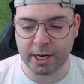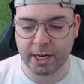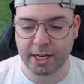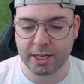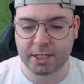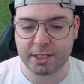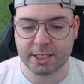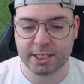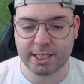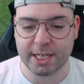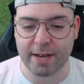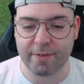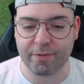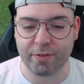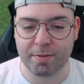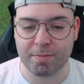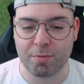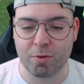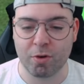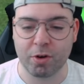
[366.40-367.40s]
I need
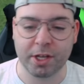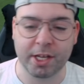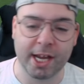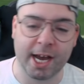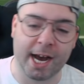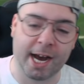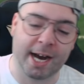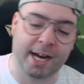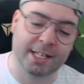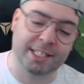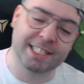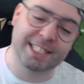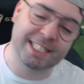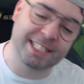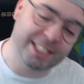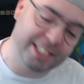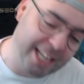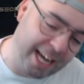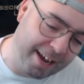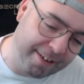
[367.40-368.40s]
seven more yards.
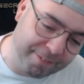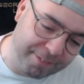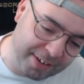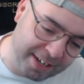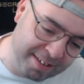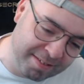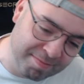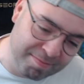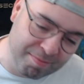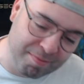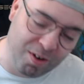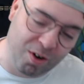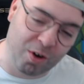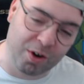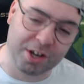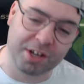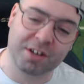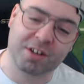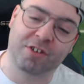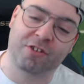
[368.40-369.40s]
Seven
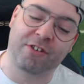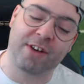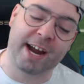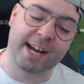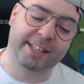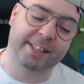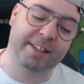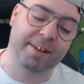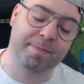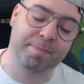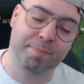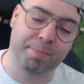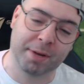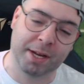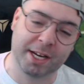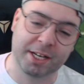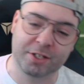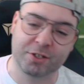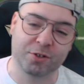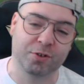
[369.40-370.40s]
more to crack the
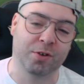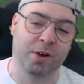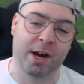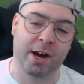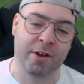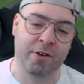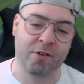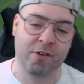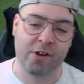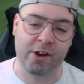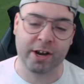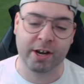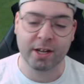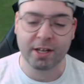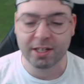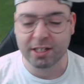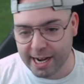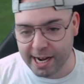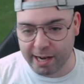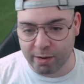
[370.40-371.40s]
big 200.
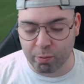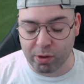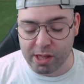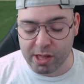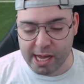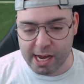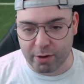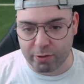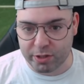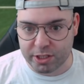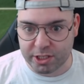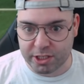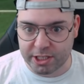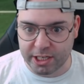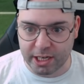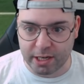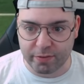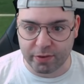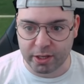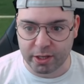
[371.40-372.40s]
And with our
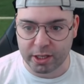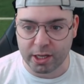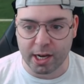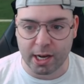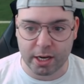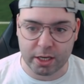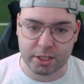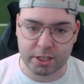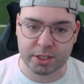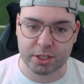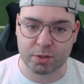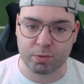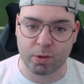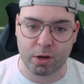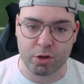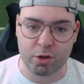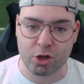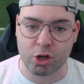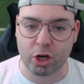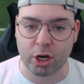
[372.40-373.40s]
receiving yardage as
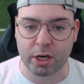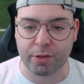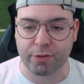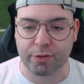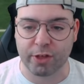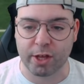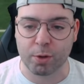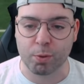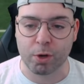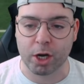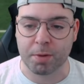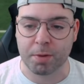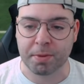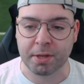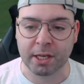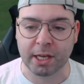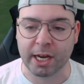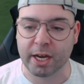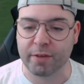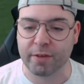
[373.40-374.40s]
well, you got to think we're going to
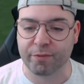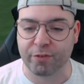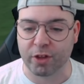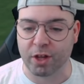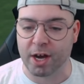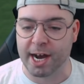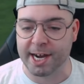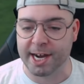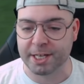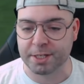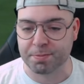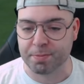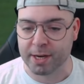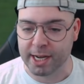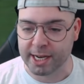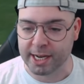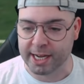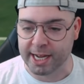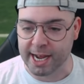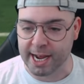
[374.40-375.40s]
be leading for the
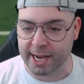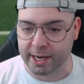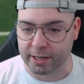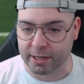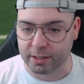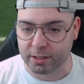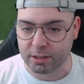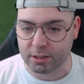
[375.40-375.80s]
Heisman again.